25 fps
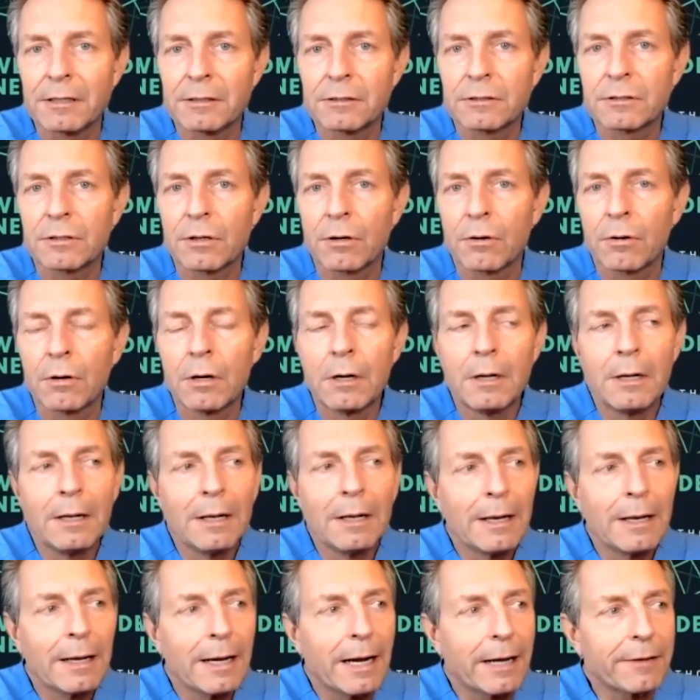And so
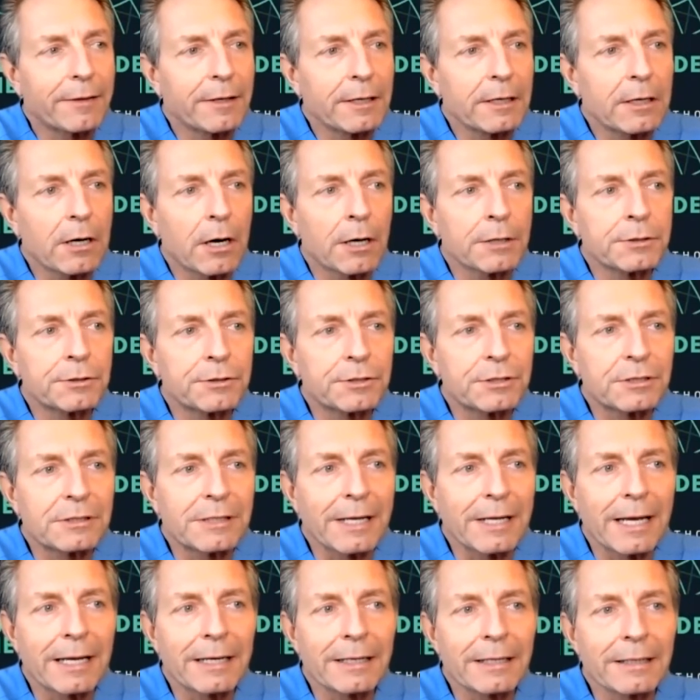I think
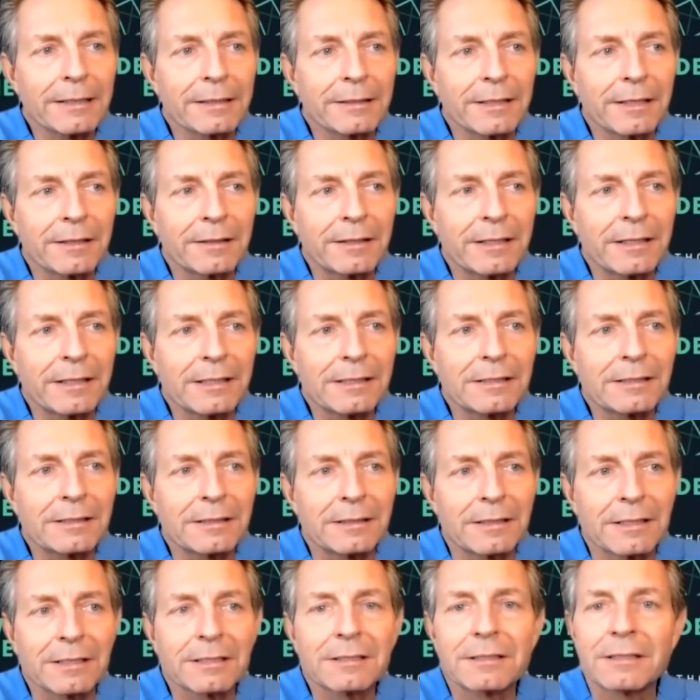understanding that
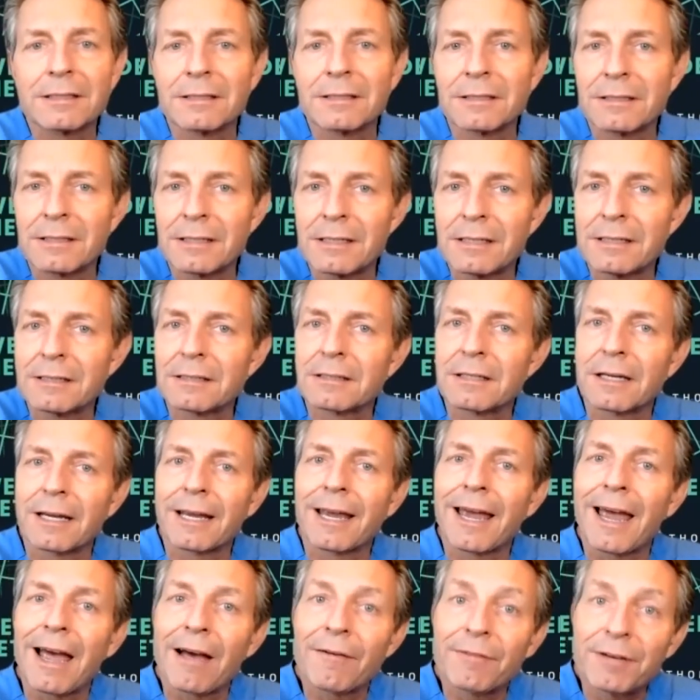this disease, the
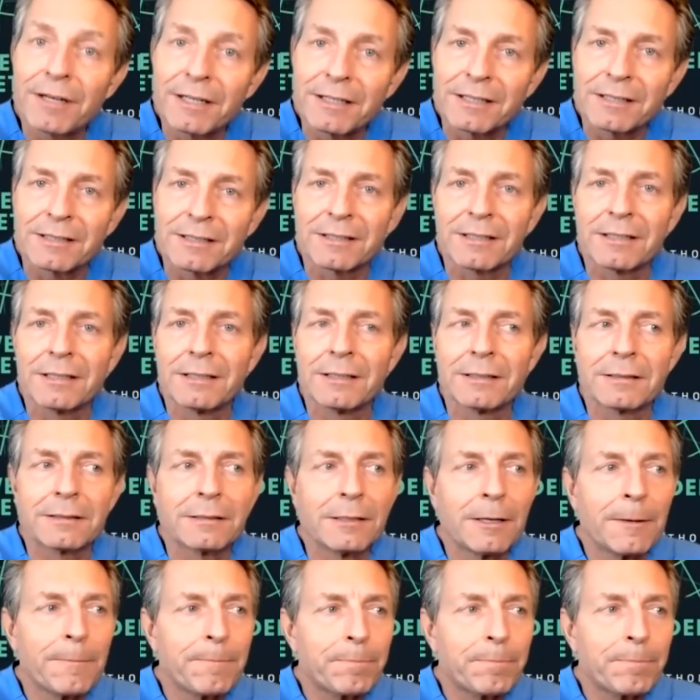cavity disease,